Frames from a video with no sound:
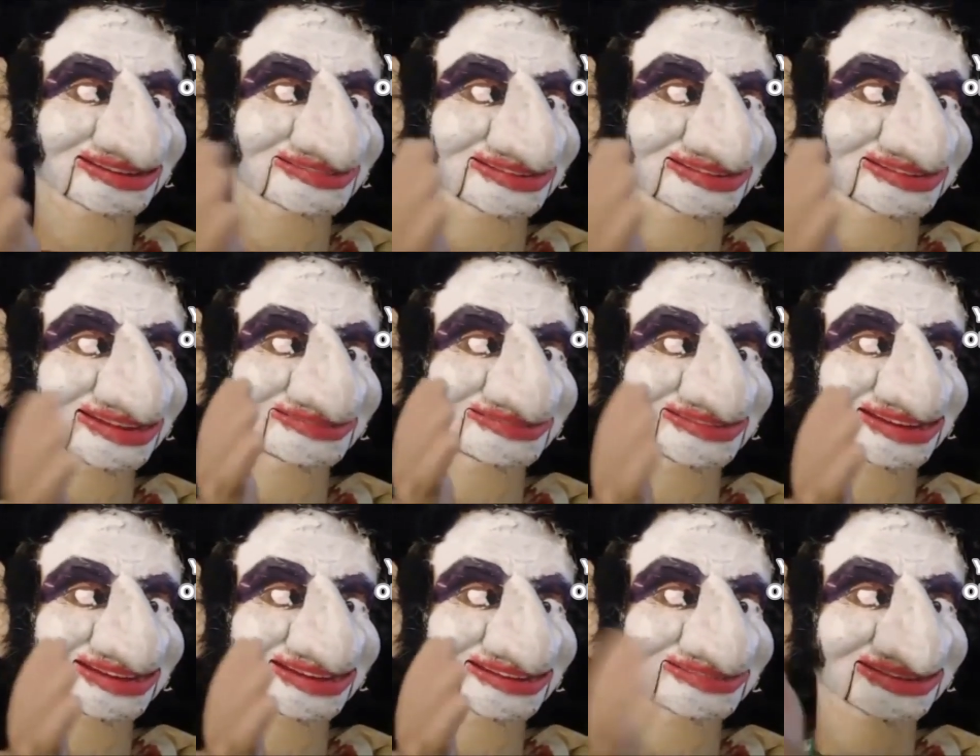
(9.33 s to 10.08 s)
I
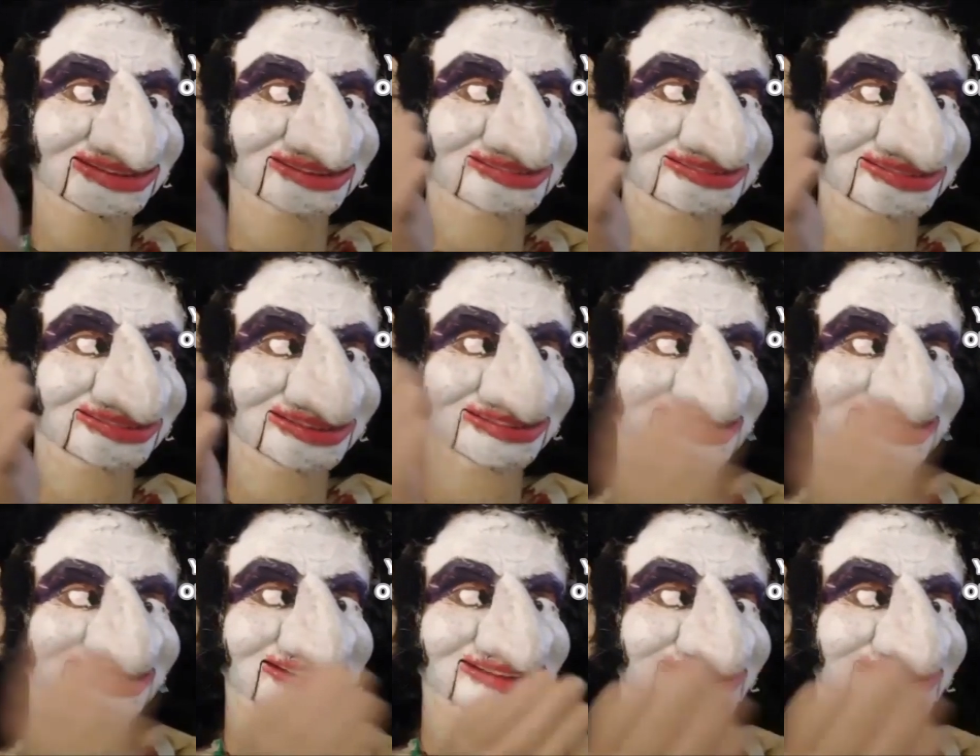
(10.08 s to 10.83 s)
want to thank
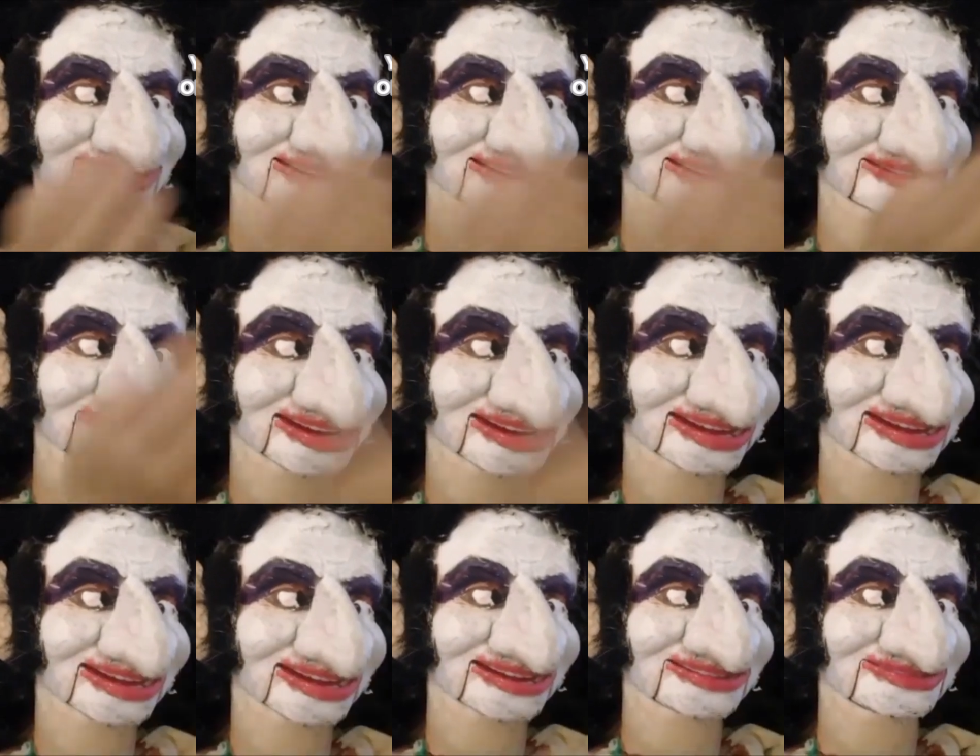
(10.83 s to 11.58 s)

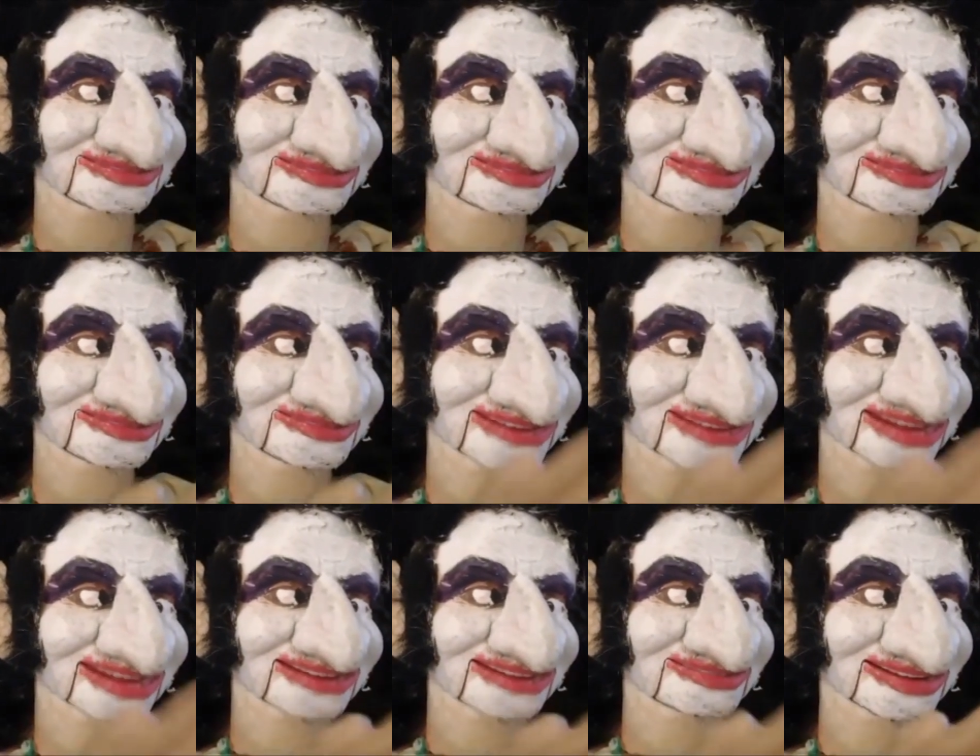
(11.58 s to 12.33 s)
everyone
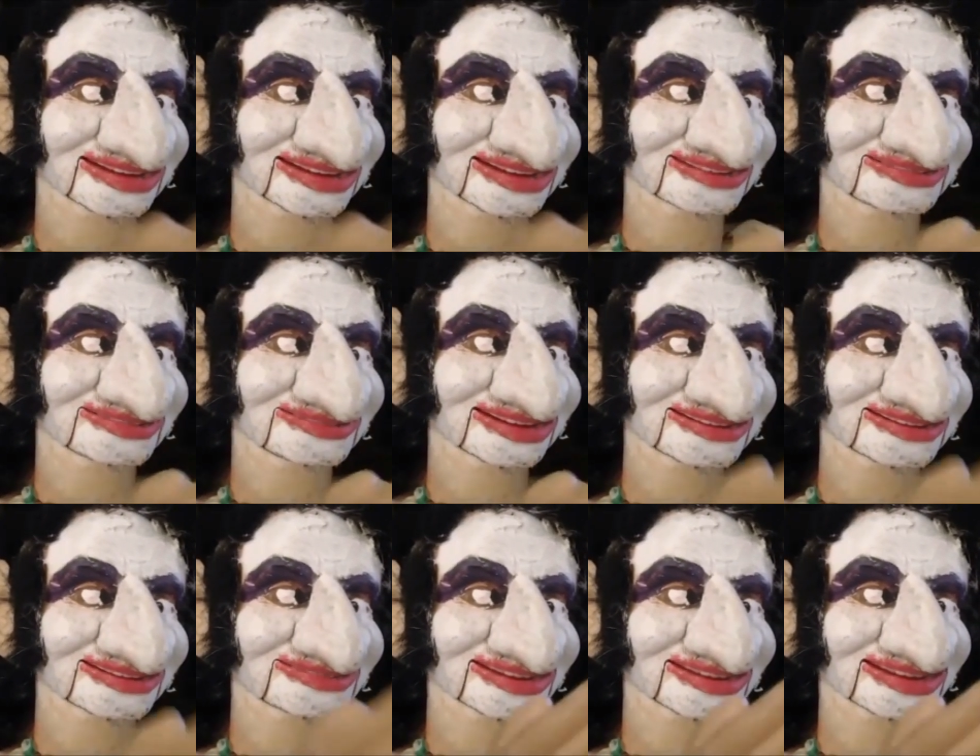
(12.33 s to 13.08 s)
here who
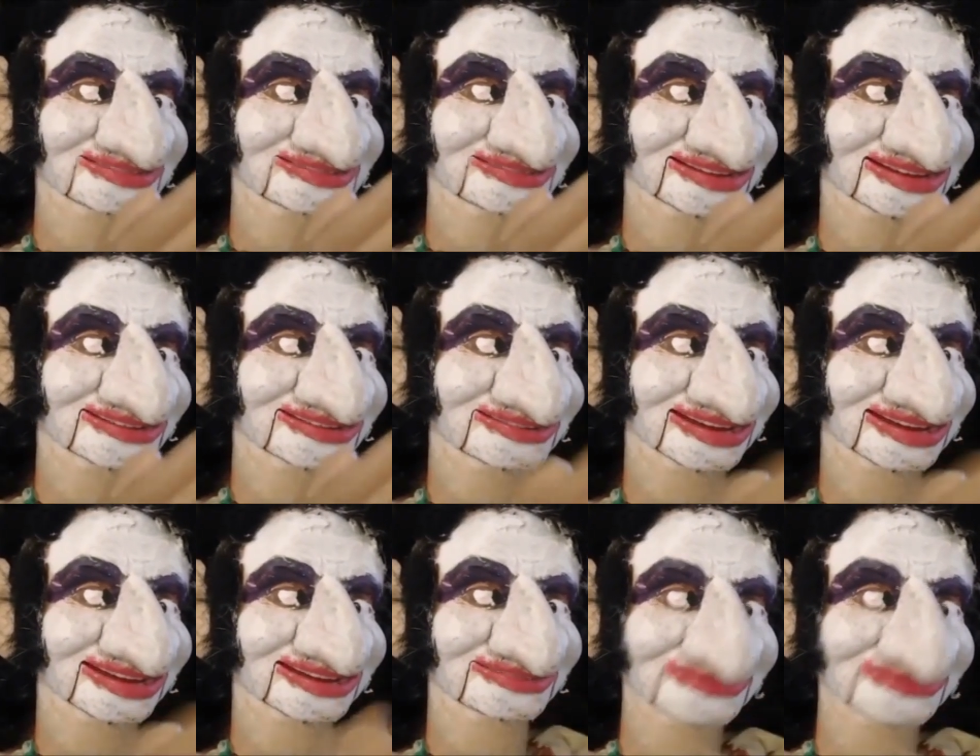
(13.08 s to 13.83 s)
voted me for
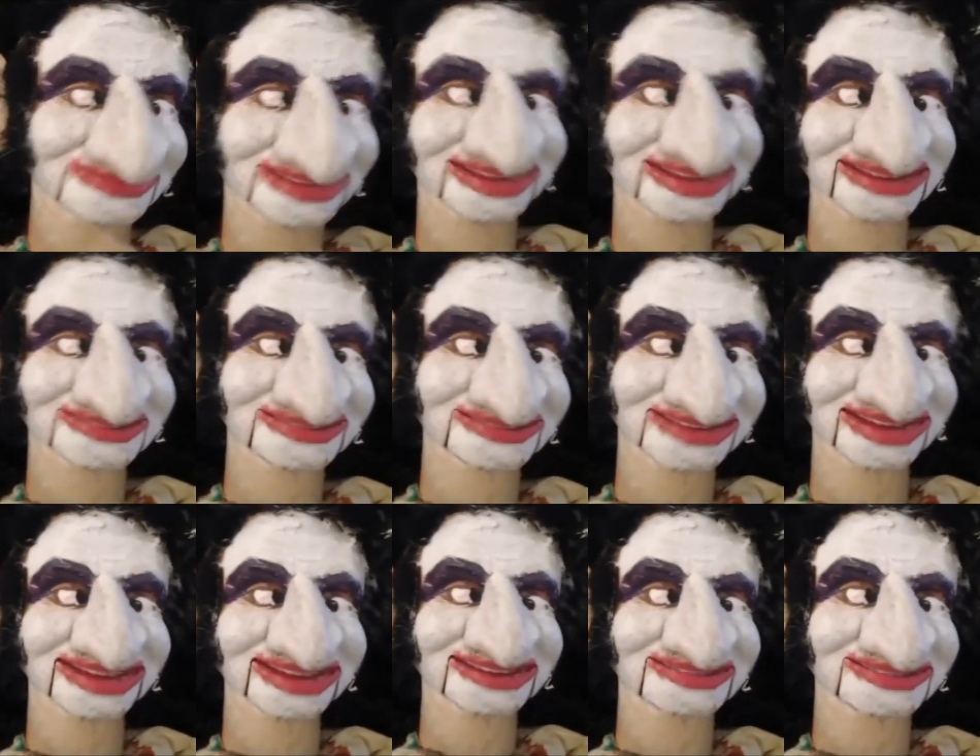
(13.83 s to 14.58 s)
YouTuber of
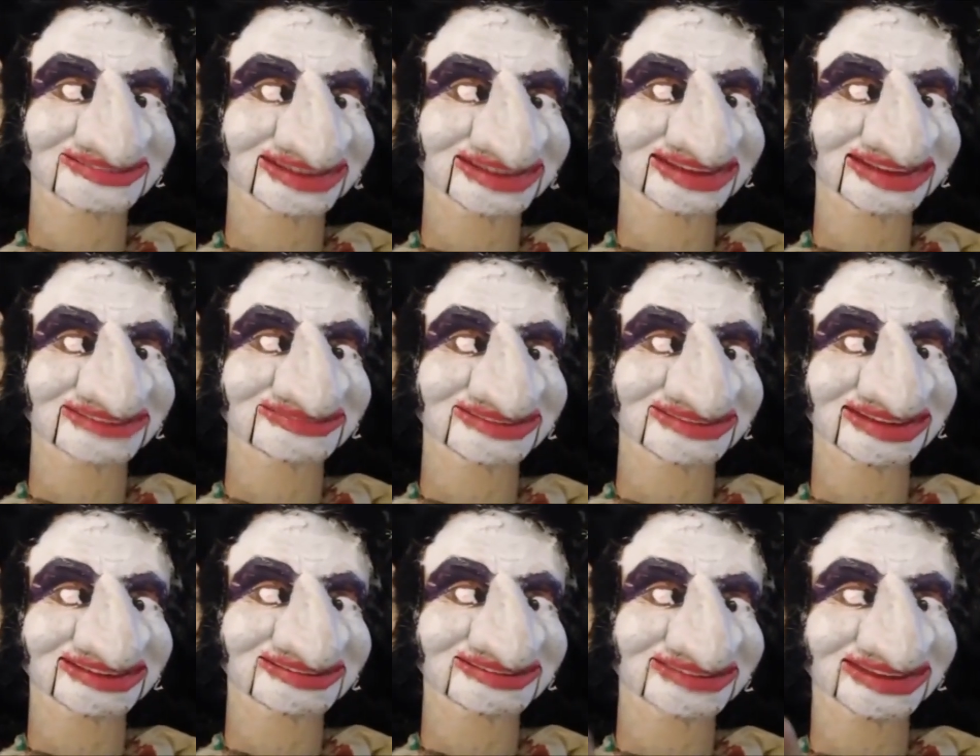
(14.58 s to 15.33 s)
the Year for
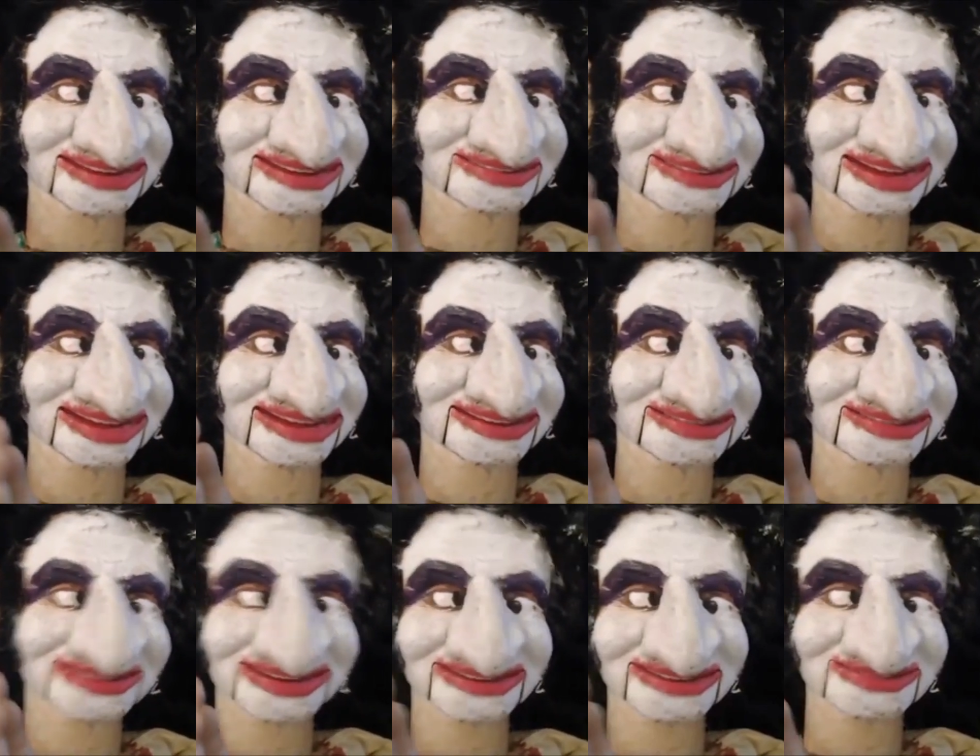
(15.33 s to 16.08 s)

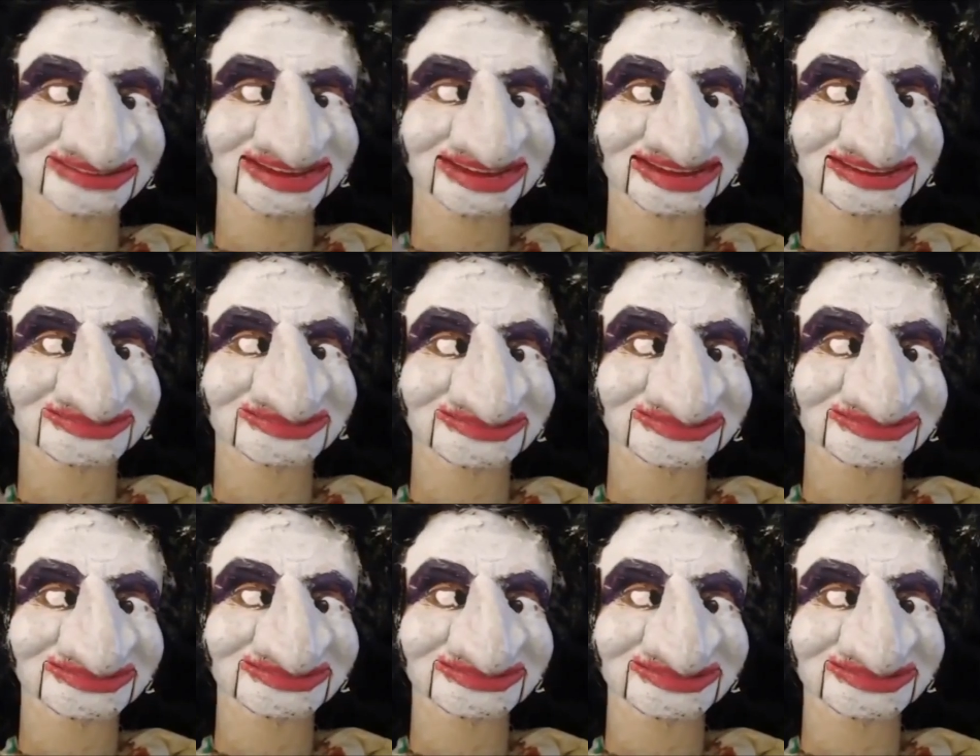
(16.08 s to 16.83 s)
2015.
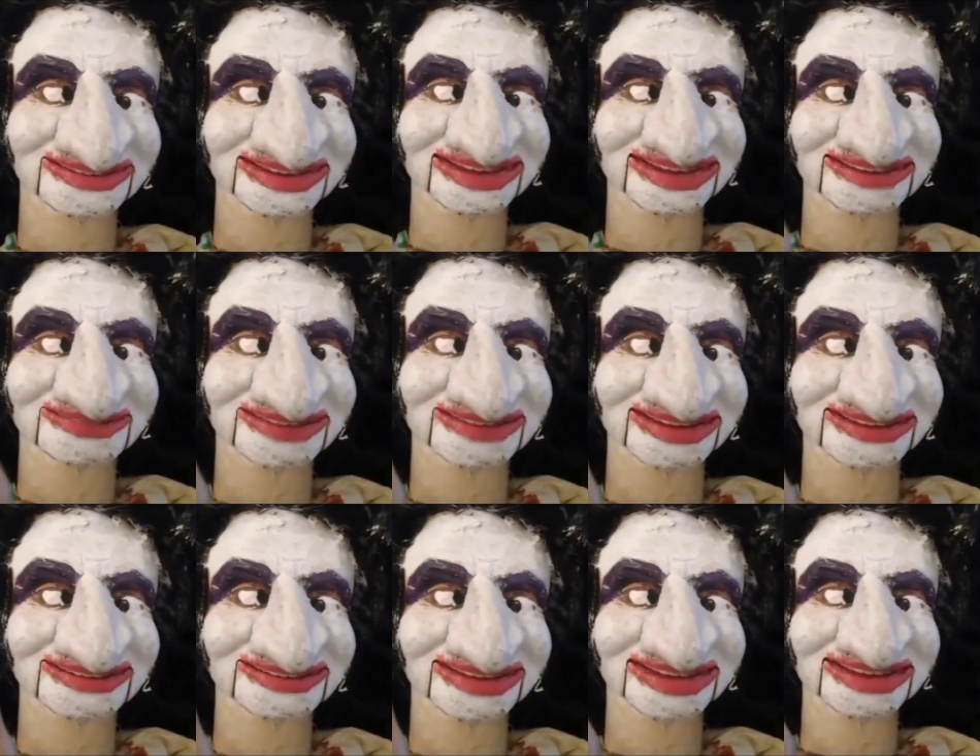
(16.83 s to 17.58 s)
I do
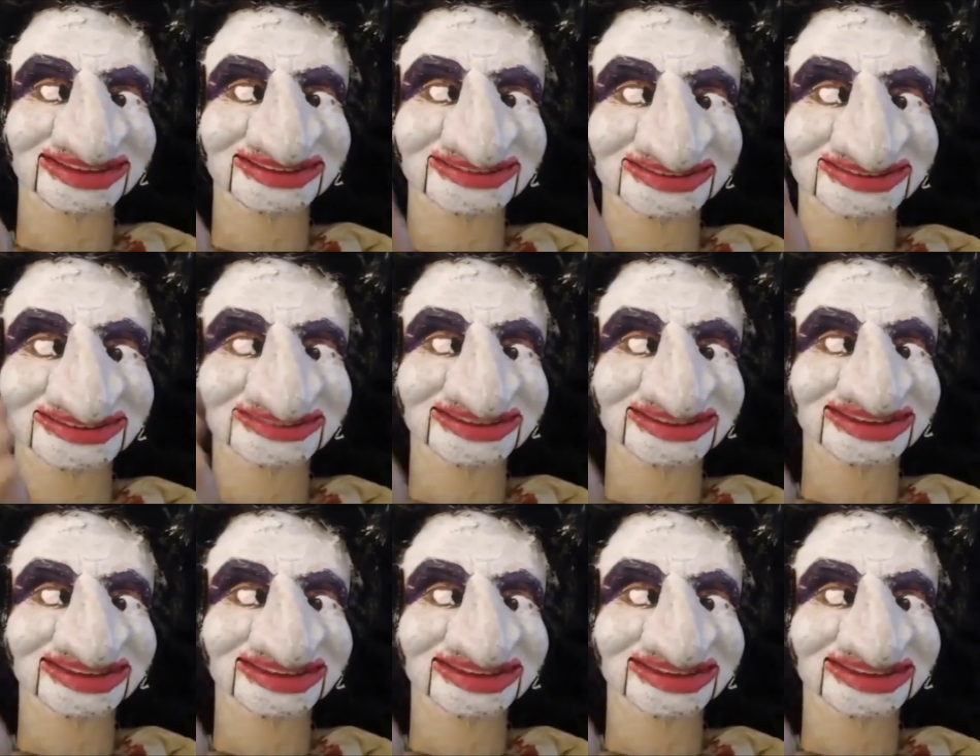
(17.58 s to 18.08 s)
appreciate it.